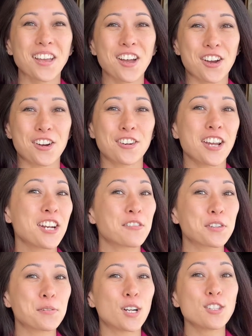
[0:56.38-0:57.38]
All right,
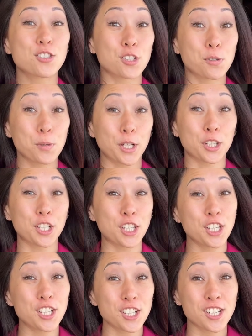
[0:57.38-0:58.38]
everyone. So we are
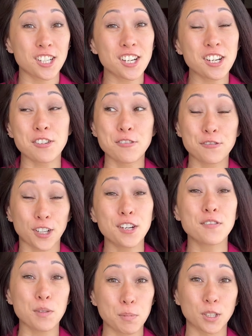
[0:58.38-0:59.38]
here in front
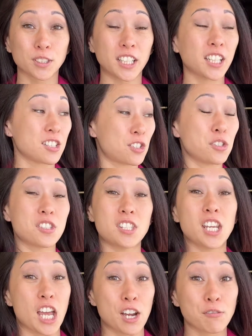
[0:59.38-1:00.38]
of the building. As you can
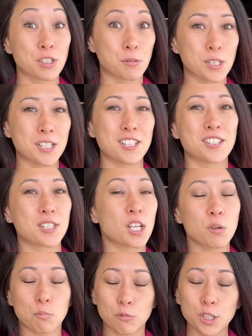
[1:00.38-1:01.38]
see, everyone is
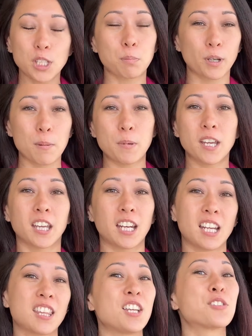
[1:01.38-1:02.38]
really prepping,
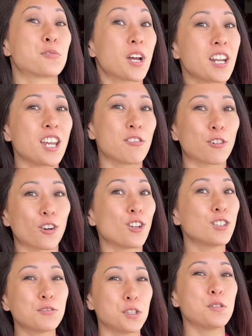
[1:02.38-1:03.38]
getting things ready for all
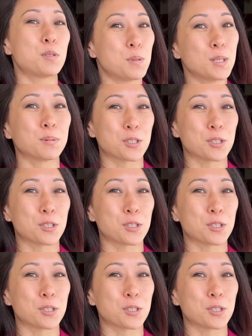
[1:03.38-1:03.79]
of you to be able to